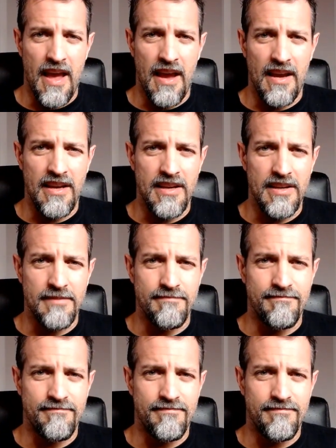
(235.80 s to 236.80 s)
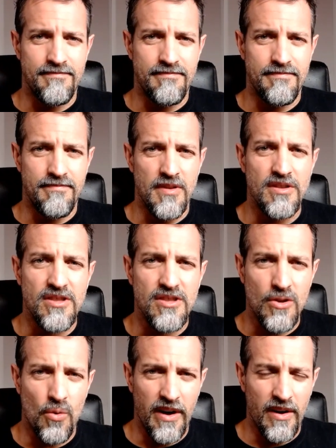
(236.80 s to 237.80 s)
a
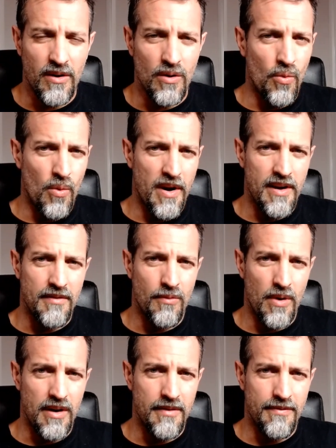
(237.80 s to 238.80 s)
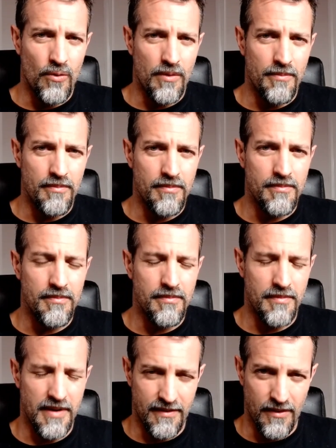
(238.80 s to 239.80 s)
square wave waveform,
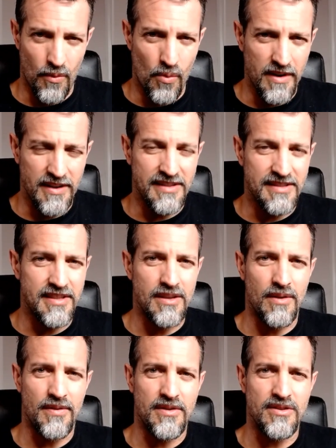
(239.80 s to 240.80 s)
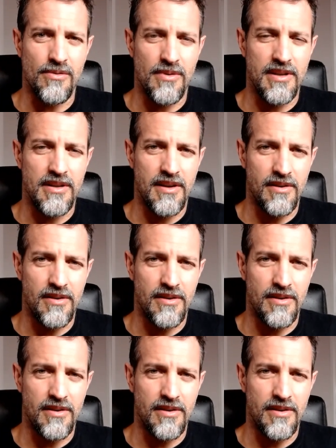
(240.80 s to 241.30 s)
like the one you see on the screen